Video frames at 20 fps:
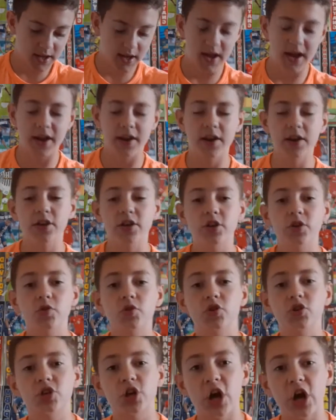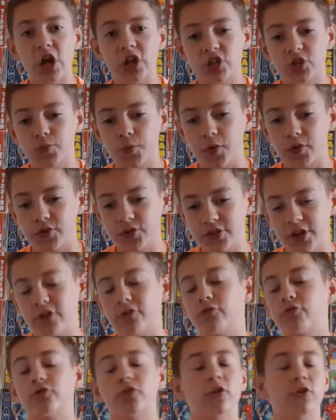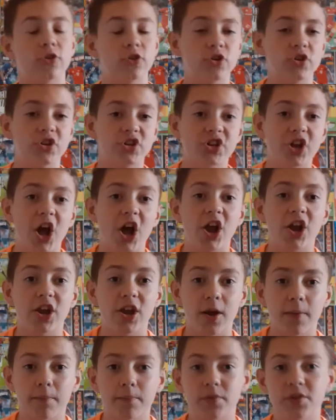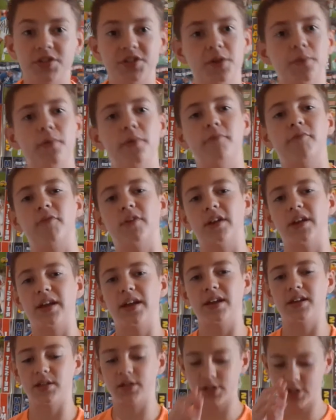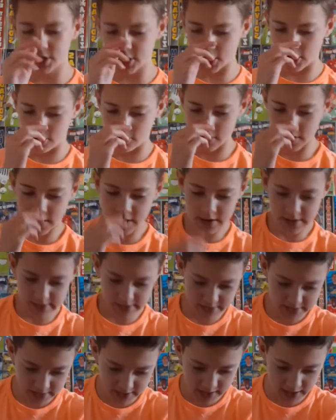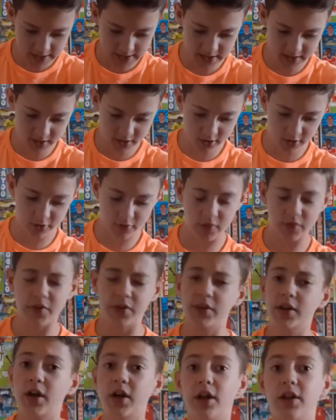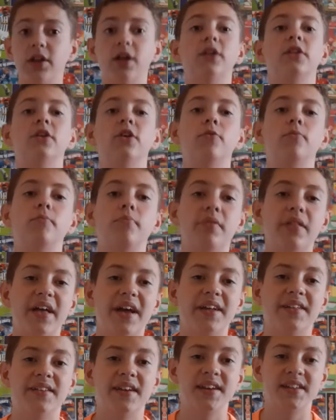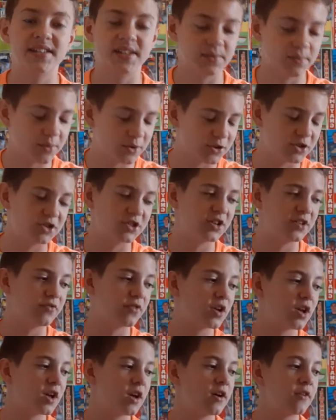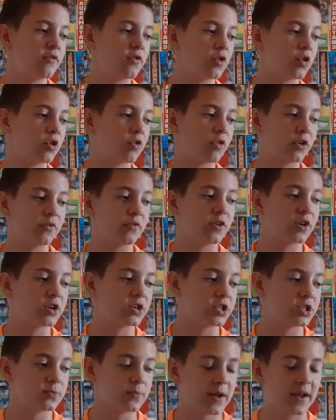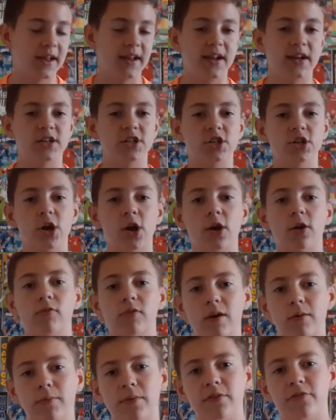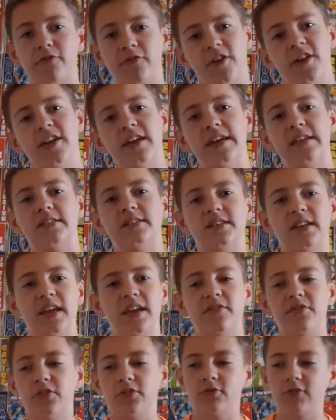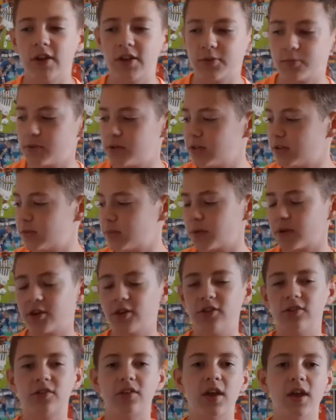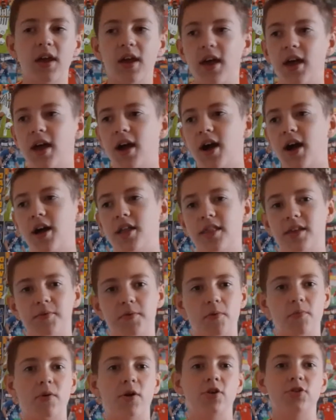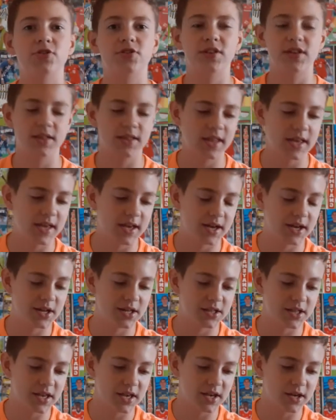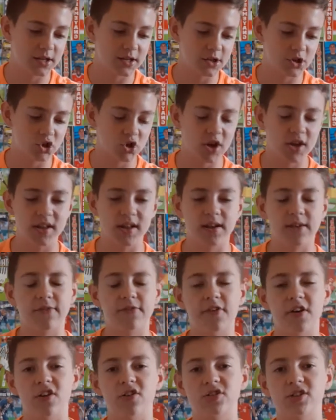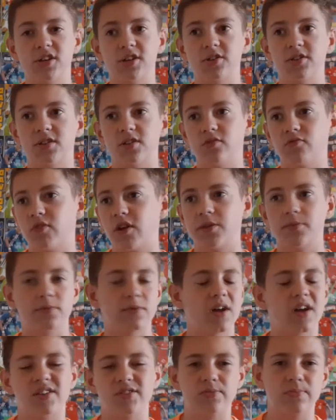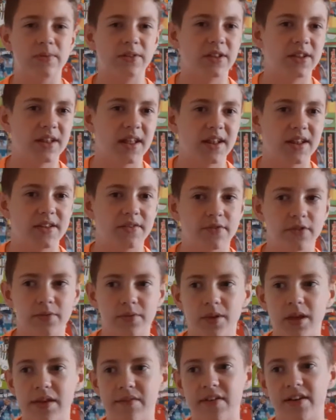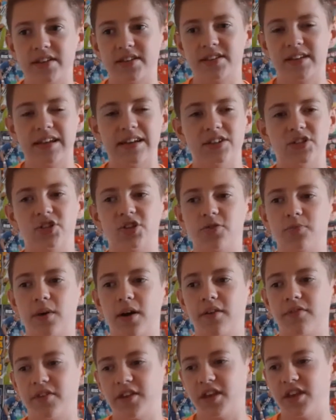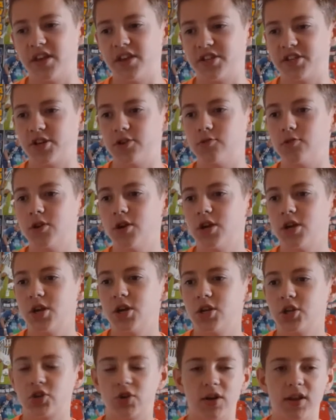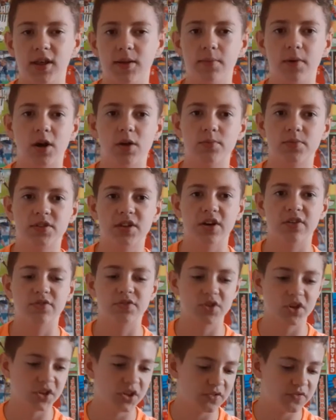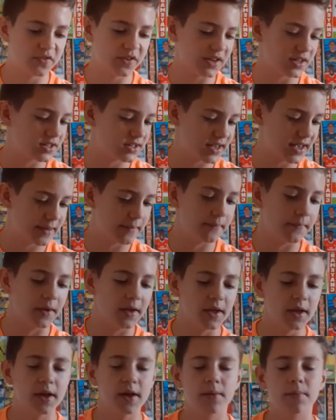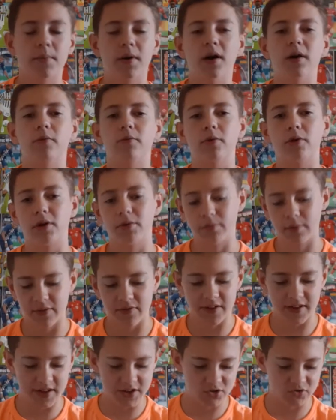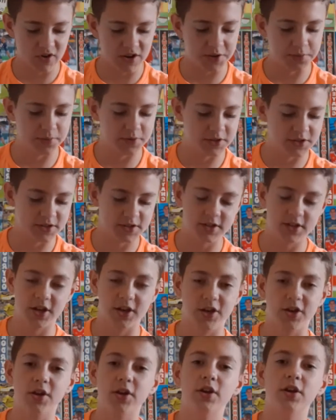And a new shirt sponsor and also new shirt numbers have been released. So let's kick it off with an unknown player testing positive for coronavirus. Speculation going around. We think it's Nathan Redmond because they've been posting the training photos, and Redmond hasn't been in any of them. Neither has Salisu, but I think he's still training by himself. So I don't think it's him, but we think it's Redmond. So,